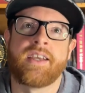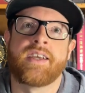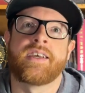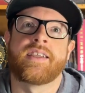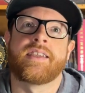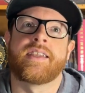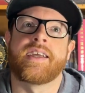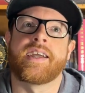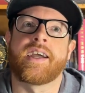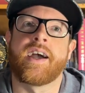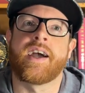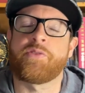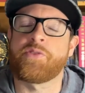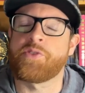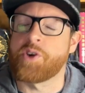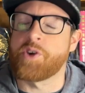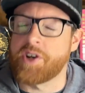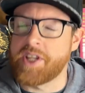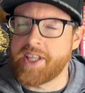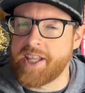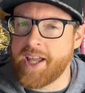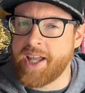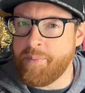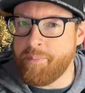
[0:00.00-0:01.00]
They got
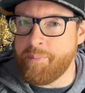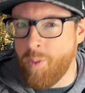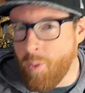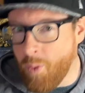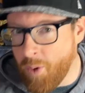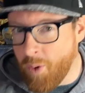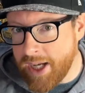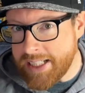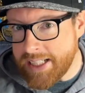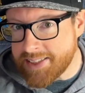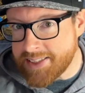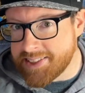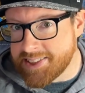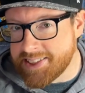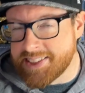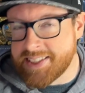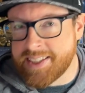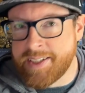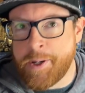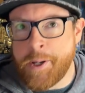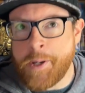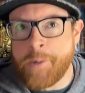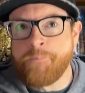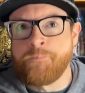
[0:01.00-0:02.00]
38 points,
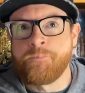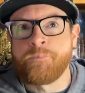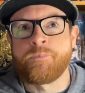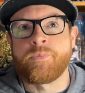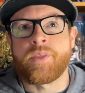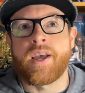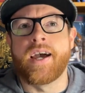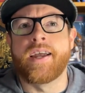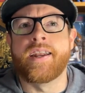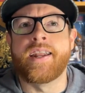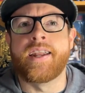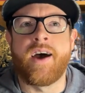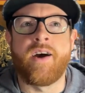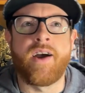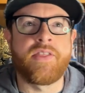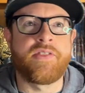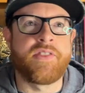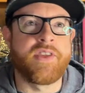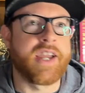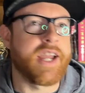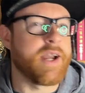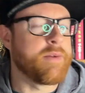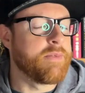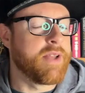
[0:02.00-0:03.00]
and now I
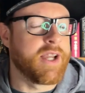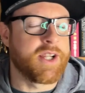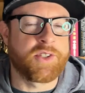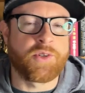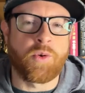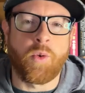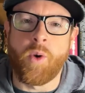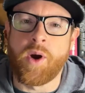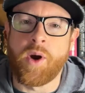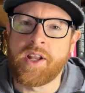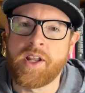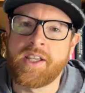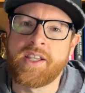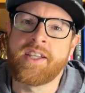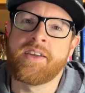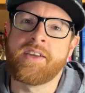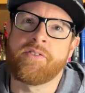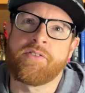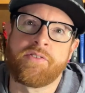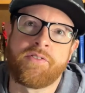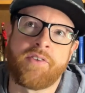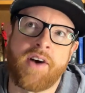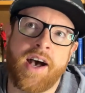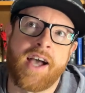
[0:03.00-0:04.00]
think I'm like
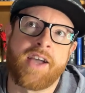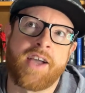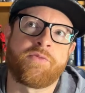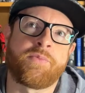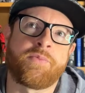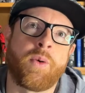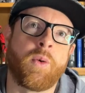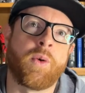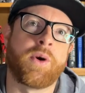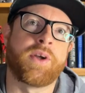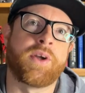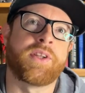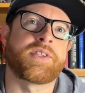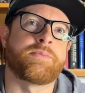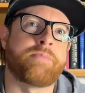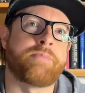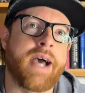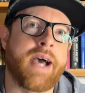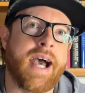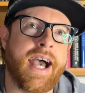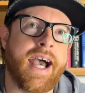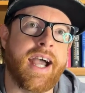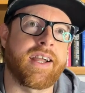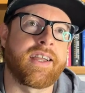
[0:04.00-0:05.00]
25 points
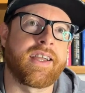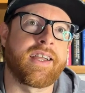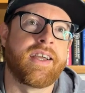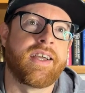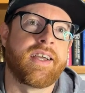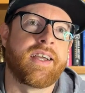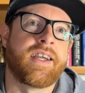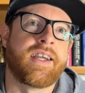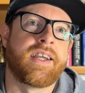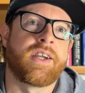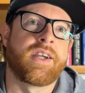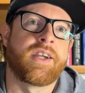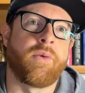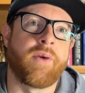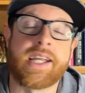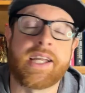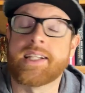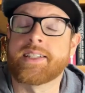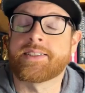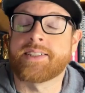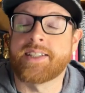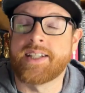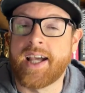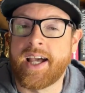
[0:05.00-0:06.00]
back going
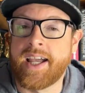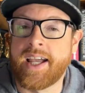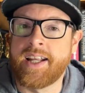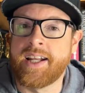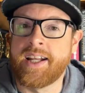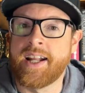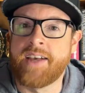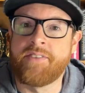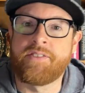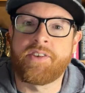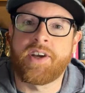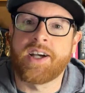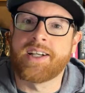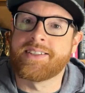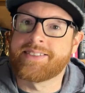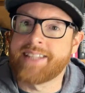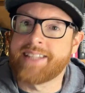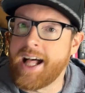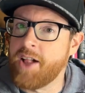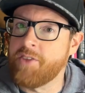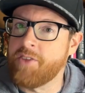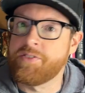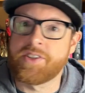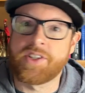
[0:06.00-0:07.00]
into tonight, and I've got
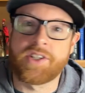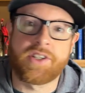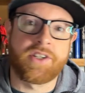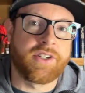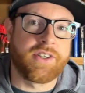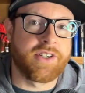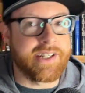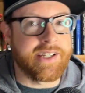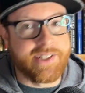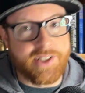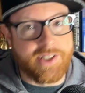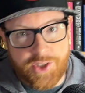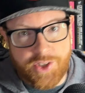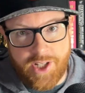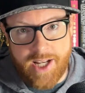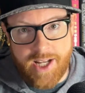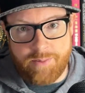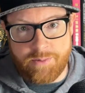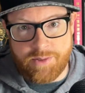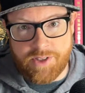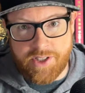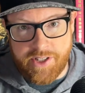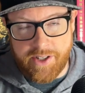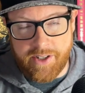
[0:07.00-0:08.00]
Dalvin Cook and
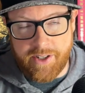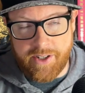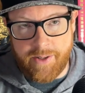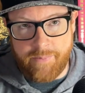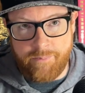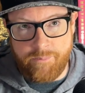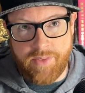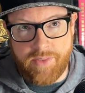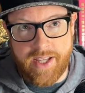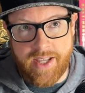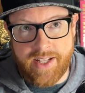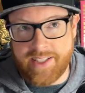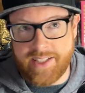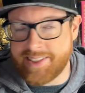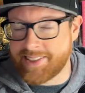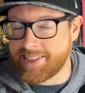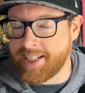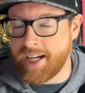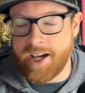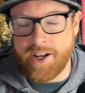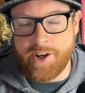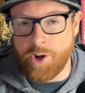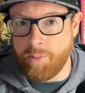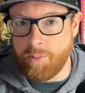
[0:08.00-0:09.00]
James Cook, and he's
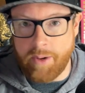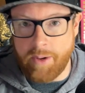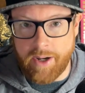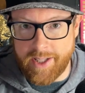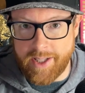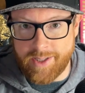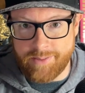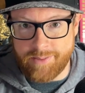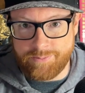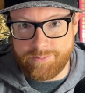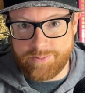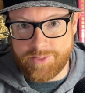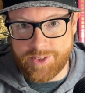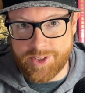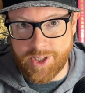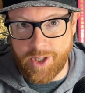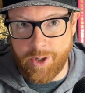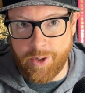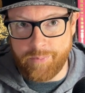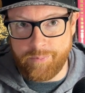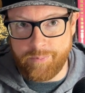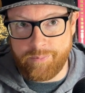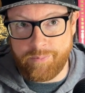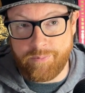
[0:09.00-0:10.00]
got nobody.
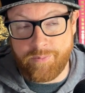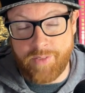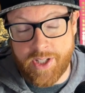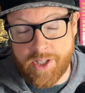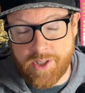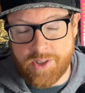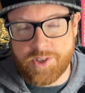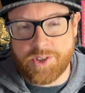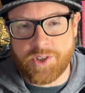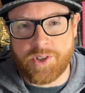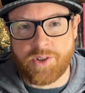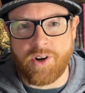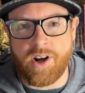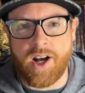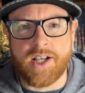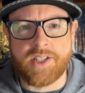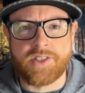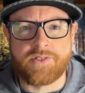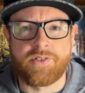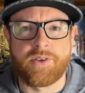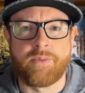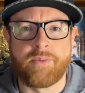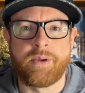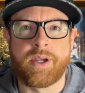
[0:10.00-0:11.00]
So fingers
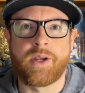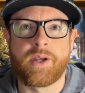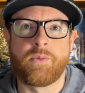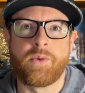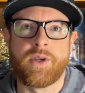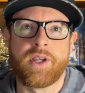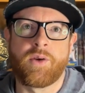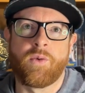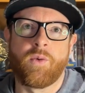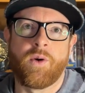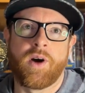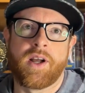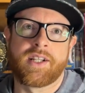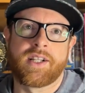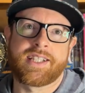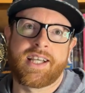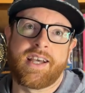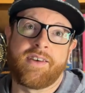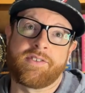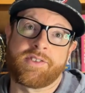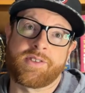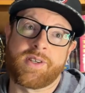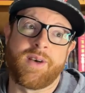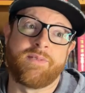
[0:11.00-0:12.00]
crossed for a big week one, because
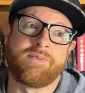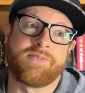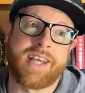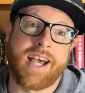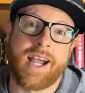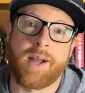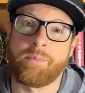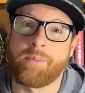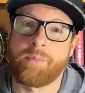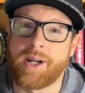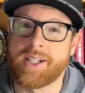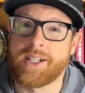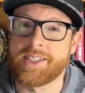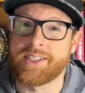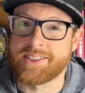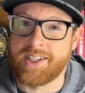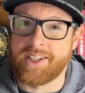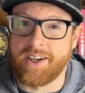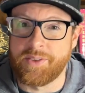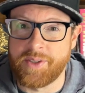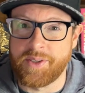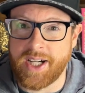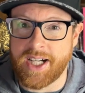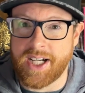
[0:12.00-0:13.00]
I also have Dak
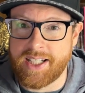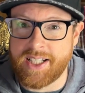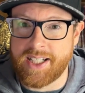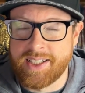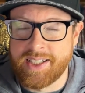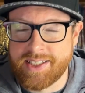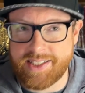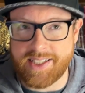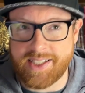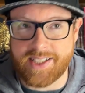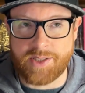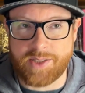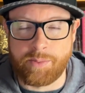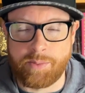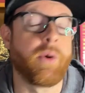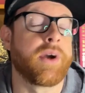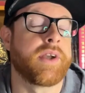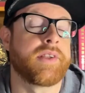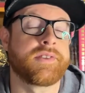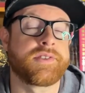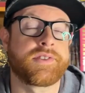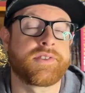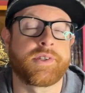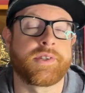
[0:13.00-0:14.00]
Prescott, who got 6
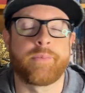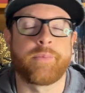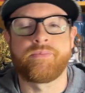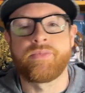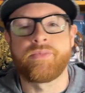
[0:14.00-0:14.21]
points. So